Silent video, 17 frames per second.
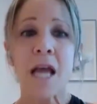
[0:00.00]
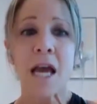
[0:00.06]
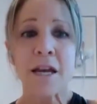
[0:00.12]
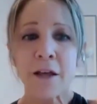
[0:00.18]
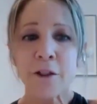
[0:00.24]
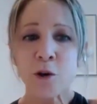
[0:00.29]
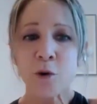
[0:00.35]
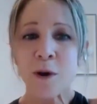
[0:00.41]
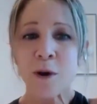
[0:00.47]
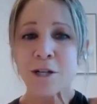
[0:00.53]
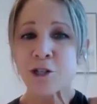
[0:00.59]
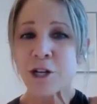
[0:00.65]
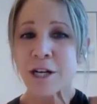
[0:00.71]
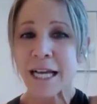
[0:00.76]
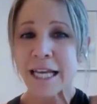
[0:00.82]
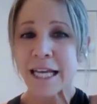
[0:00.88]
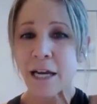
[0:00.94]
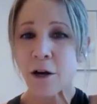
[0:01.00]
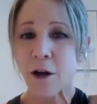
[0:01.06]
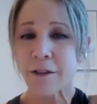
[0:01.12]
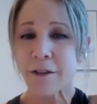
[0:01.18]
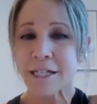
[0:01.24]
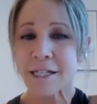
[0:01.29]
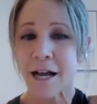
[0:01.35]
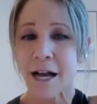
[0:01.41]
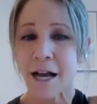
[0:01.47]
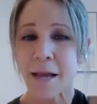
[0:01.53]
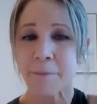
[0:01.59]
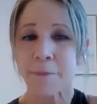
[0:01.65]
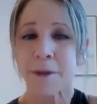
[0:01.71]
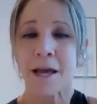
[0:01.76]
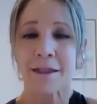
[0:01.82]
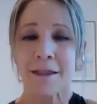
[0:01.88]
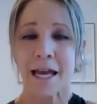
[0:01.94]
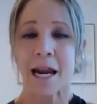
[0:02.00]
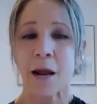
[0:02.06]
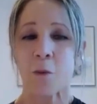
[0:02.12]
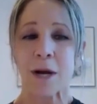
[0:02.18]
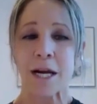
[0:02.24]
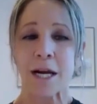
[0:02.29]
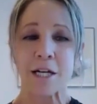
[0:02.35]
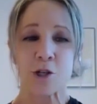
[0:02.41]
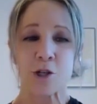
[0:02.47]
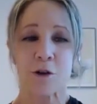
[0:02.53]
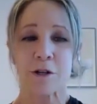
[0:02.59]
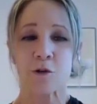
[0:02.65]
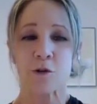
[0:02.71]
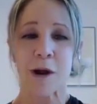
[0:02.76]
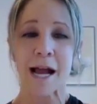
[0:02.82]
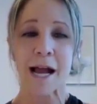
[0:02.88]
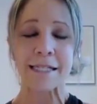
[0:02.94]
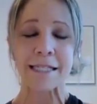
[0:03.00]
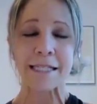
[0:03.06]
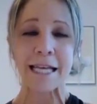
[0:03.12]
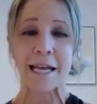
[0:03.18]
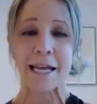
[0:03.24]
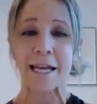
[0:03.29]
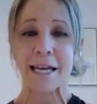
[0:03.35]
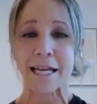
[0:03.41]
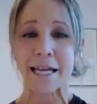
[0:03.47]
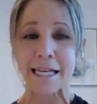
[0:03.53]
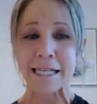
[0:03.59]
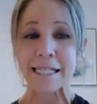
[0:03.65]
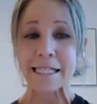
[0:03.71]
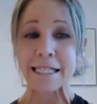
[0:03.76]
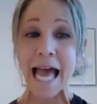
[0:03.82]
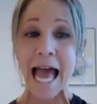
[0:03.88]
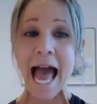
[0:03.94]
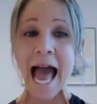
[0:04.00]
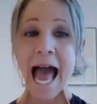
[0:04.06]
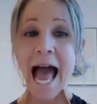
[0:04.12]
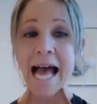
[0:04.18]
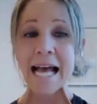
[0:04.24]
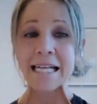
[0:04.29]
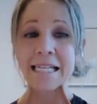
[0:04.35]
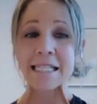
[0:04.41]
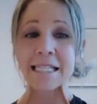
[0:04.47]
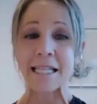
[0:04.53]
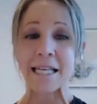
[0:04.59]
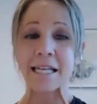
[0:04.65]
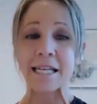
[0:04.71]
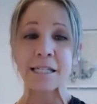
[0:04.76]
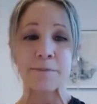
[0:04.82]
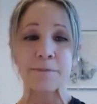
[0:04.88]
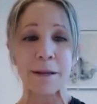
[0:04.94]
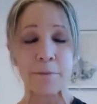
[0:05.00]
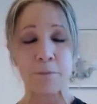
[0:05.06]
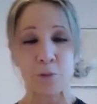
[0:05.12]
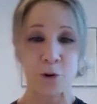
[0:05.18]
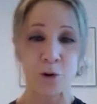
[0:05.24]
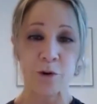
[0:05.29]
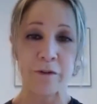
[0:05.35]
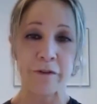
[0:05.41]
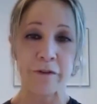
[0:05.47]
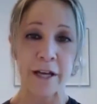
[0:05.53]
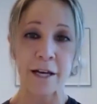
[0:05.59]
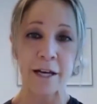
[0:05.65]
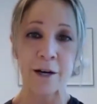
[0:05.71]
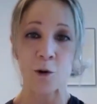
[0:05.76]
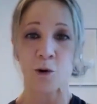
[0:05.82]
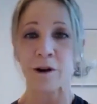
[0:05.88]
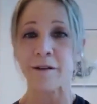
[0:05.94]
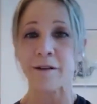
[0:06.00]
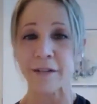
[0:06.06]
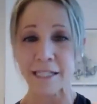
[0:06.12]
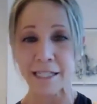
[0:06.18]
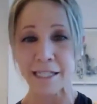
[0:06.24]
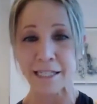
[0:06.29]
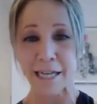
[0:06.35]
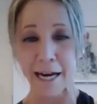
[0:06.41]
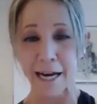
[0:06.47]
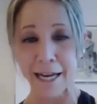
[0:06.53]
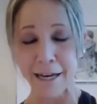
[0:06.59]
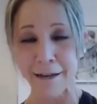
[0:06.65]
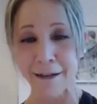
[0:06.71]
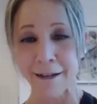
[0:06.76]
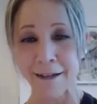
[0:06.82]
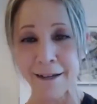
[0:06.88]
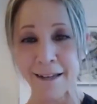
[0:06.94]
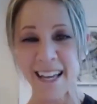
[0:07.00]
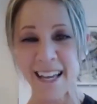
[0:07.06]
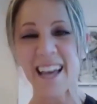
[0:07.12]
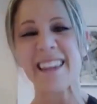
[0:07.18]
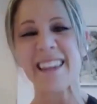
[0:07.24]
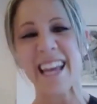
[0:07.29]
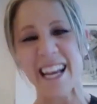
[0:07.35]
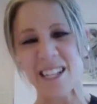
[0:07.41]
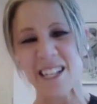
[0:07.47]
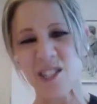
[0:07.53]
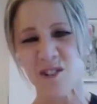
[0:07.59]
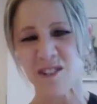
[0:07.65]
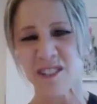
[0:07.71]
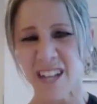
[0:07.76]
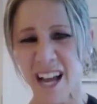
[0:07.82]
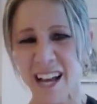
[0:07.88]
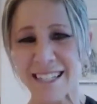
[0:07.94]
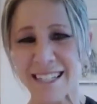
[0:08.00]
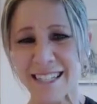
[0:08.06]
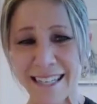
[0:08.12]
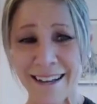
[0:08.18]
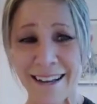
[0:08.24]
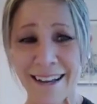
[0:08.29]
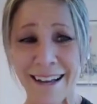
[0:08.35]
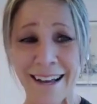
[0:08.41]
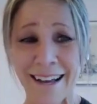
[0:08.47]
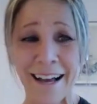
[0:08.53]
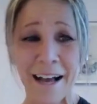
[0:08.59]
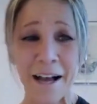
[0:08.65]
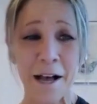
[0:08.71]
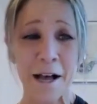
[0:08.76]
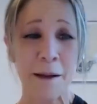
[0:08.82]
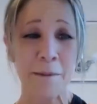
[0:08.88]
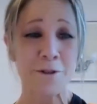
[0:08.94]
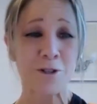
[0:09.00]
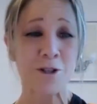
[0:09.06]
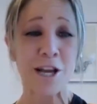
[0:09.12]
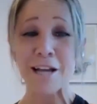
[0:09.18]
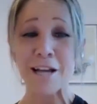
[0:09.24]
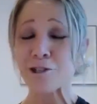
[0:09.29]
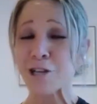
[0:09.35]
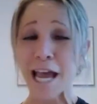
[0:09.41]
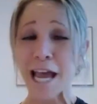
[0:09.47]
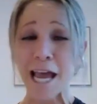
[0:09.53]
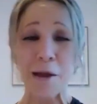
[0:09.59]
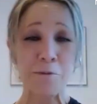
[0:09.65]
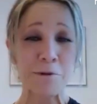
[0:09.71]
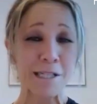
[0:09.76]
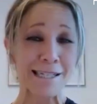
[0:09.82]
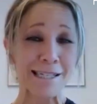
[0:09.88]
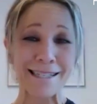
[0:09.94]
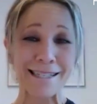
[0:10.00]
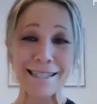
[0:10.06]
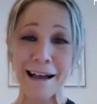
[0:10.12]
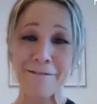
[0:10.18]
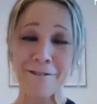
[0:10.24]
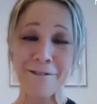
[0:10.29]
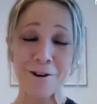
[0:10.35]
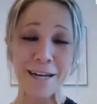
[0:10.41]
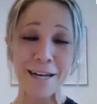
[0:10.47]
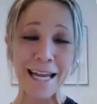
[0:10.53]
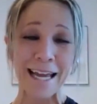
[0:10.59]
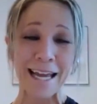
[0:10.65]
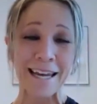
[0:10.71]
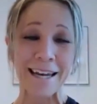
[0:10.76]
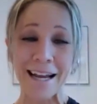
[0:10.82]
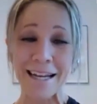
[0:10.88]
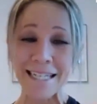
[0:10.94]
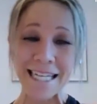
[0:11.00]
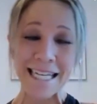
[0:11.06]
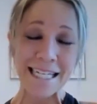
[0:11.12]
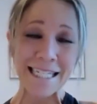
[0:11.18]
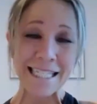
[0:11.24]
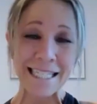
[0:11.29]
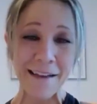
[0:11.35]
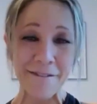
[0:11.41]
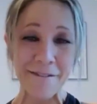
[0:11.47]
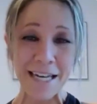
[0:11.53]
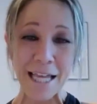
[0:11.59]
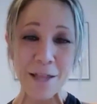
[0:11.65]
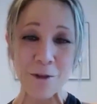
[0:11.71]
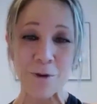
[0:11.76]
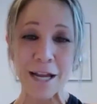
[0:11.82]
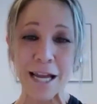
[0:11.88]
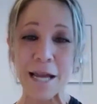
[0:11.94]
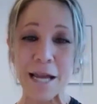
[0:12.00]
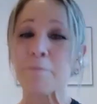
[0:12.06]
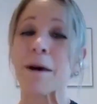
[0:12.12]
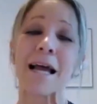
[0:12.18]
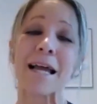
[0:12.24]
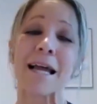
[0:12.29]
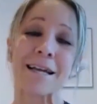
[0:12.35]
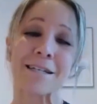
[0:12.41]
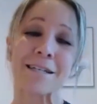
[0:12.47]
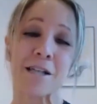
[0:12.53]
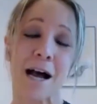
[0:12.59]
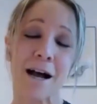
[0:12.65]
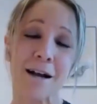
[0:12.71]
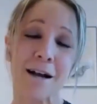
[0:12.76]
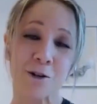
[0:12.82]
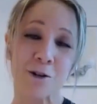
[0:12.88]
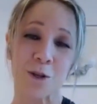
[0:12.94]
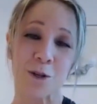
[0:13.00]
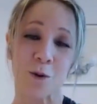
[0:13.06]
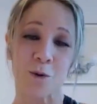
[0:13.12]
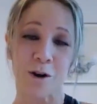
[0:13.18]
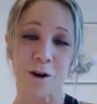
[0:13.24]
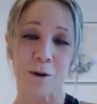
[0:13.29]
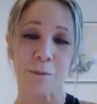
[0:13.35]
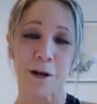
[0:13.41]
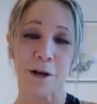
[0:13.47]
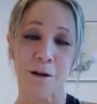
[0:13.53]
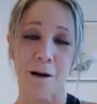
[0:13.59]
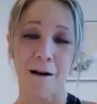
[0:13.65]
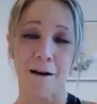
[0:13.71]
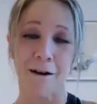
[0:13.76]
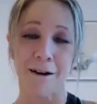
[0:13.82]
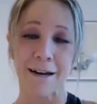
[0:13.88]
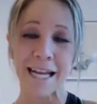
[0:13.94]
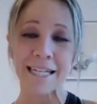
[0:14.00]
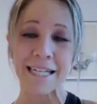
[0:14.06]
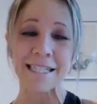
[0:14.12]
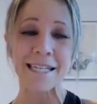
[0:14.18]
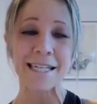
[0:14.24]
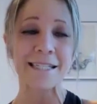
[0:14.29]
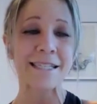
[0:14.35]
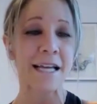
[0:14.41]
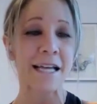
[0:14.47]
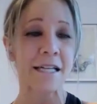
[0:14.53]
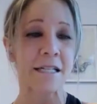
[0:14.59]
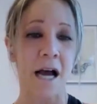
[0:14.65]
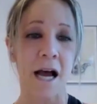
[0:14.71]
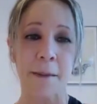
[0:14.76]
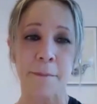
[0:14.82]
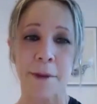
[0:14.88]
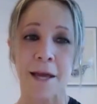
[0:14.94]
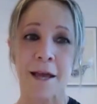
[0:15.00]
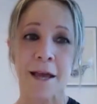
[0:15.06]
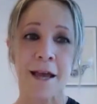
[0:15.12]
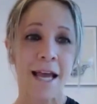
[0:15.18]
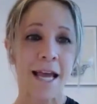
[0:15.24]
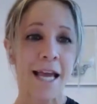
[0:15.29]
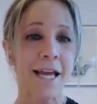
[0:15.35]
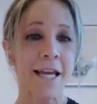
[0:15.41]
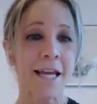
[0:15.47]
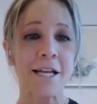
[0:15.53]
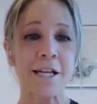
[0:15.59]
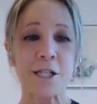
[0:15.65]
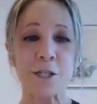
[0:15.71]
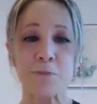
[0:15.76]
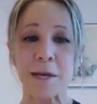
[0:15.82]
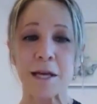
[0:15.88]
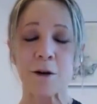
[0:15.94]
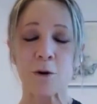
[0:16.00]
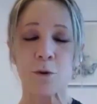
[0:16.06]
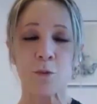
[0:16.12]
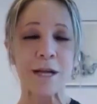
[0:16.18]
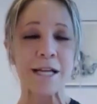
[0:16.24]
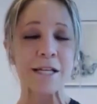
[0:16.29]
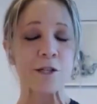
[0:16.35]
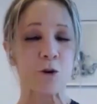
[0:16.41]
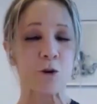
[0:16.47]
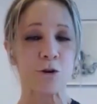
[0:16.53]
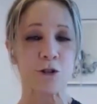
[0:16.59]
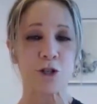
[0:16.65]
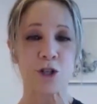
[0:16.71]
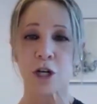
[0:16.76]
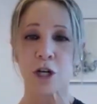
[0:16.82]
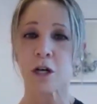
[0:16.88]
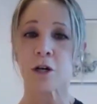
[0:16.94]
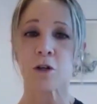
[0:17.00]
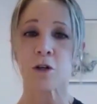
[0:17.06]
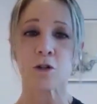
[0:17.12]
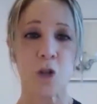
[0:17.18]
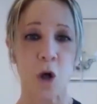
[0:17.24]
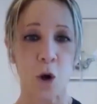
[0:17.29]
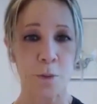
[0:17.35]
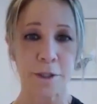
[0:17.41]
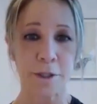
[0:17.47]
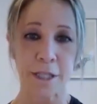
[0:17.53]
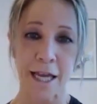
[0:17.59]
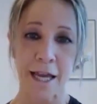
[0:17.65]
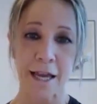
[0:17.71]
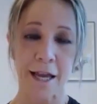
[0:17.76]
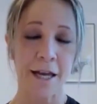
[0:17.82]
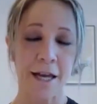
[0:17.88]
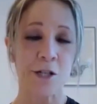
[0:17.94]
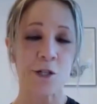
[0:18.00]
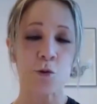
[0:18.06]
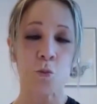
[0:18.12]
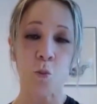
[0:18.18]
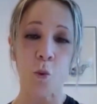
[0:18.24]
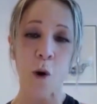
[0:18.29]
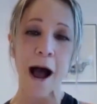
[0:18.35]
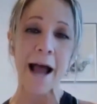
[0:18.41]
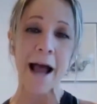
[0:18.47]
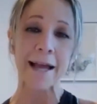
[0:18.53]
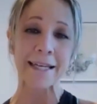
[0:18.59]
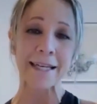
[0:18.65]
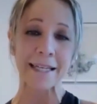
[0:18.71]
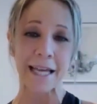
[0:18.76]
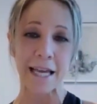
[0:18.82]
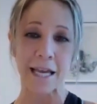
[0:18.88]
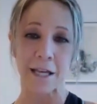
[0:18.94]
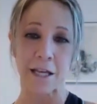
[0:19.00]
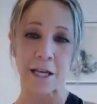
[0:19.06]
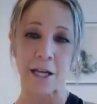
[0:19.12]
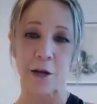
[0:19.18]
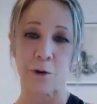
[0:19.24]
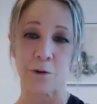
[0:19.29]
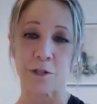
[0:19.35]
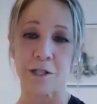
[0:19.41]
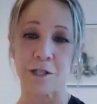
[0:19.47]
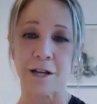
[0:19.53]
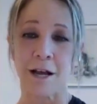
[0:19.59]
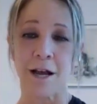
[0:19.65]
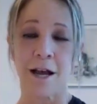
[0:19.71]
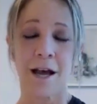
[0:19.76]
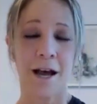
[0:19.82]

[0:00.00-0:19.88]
another question I get all the time that I wanted to address is, has this been proven or even studied? And the answer is yes. GHK was discovered in 1973 by Dr. Lauren Picard. And since that time, it has been researched globally and is widely used.